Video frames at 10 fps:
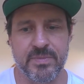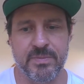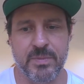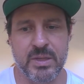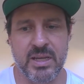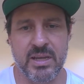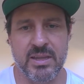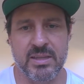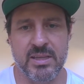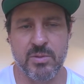but yeah,
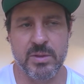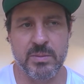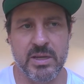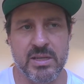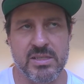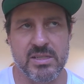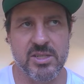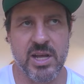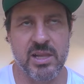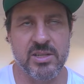that's probably the biggest
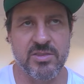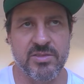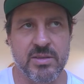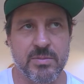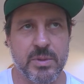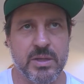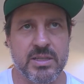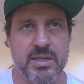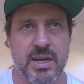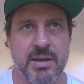challenge of it.
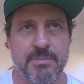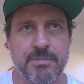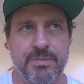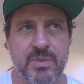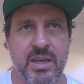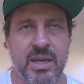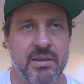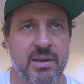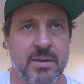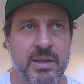But I
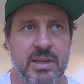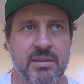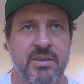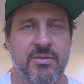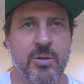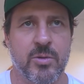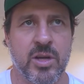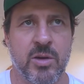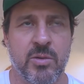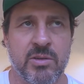mean, that convertible
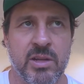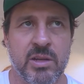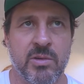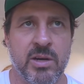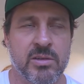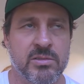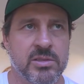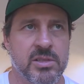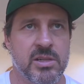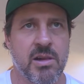note went really well.
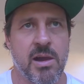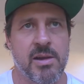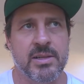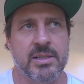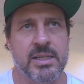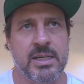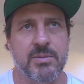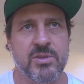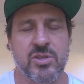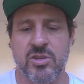
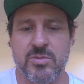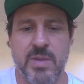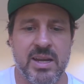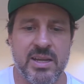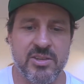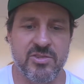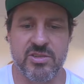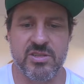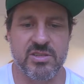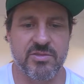There's huge amount of
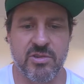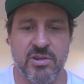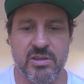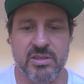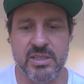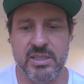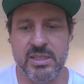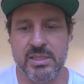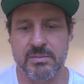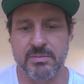interest for it.
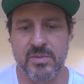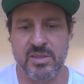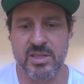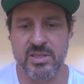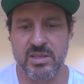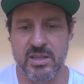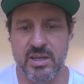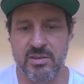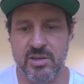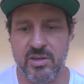I was actually
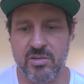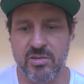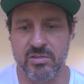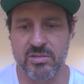there in New York